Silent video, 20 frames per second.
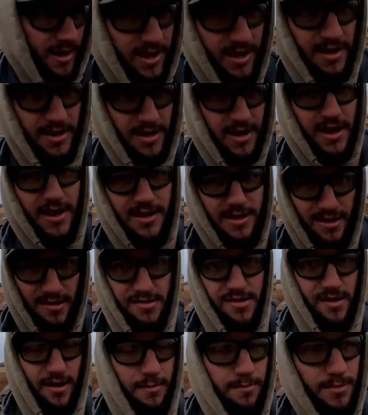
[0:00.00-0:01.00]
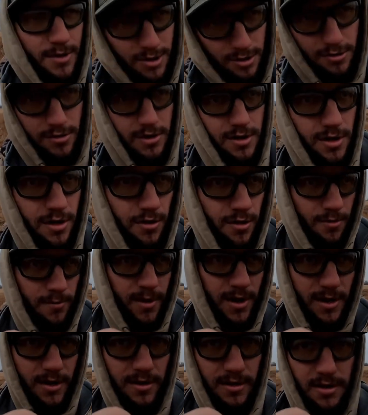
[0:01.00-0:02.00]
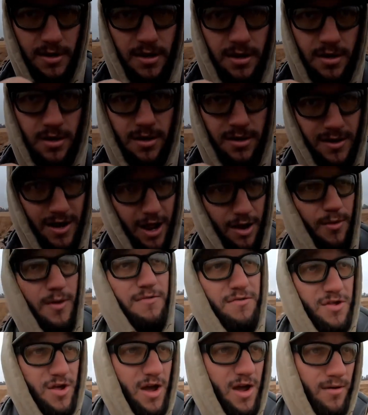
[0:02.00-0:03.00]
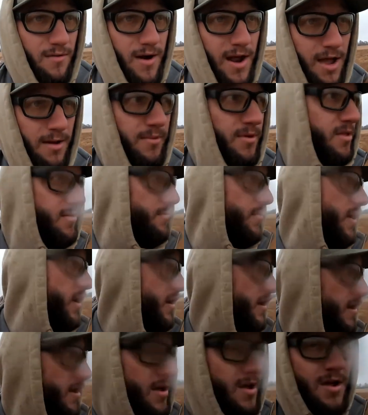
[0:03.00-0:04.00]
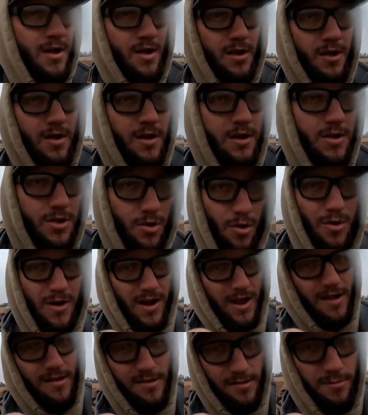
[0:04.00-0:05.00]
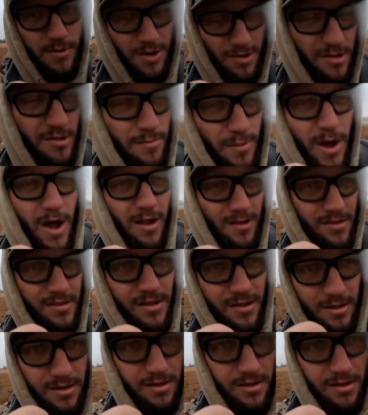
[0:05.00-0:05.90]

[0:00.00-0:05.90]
getting you into something new, you know what I mean? Now we've shot rabbits, but Jordan has some good spots.